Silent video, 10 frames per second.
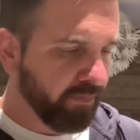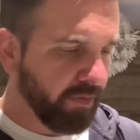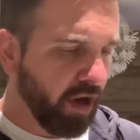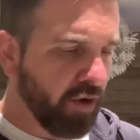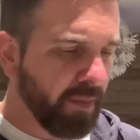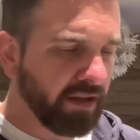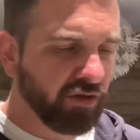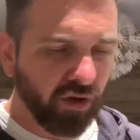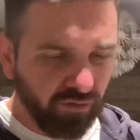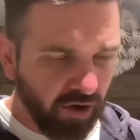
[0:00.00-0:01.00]
homemade
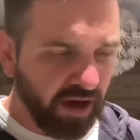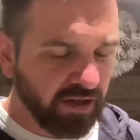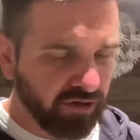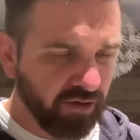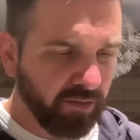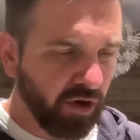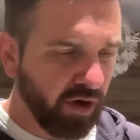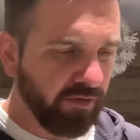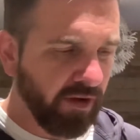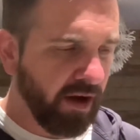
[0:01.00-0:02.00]
sort of rice from
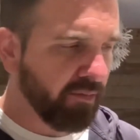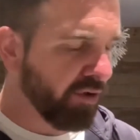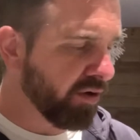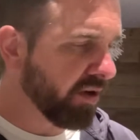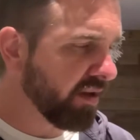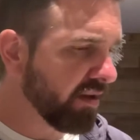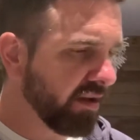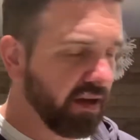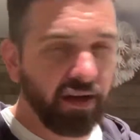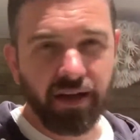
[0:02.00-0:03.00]
cauliflower and broccoli.
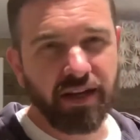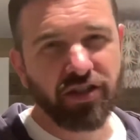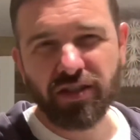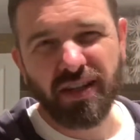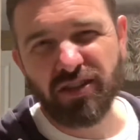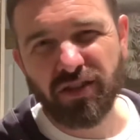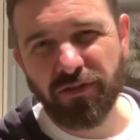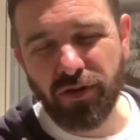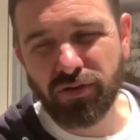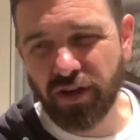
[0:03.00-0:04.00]
It just
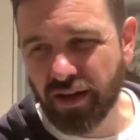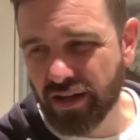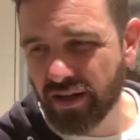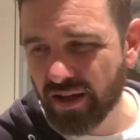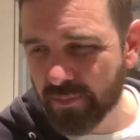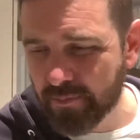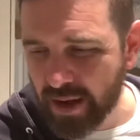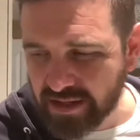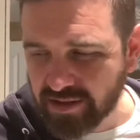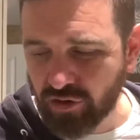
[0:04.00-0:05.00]
feels like a
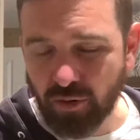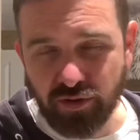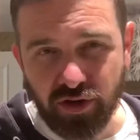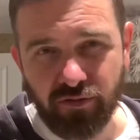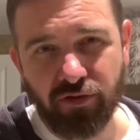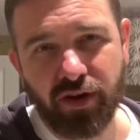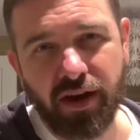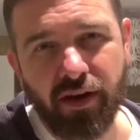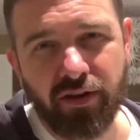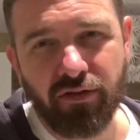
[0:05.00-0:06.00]
better option for a
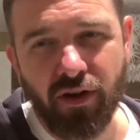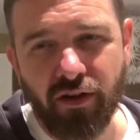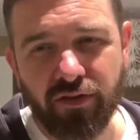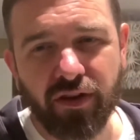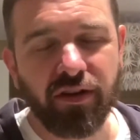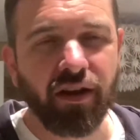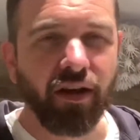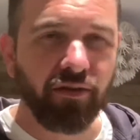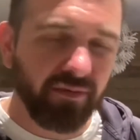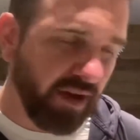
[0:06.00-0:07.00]
curry rather than,
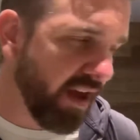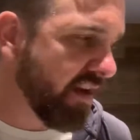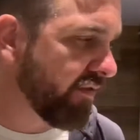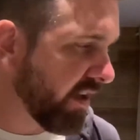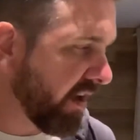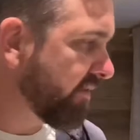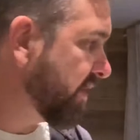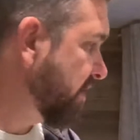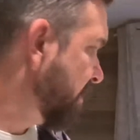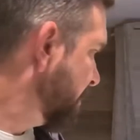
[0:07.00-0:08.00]
heavy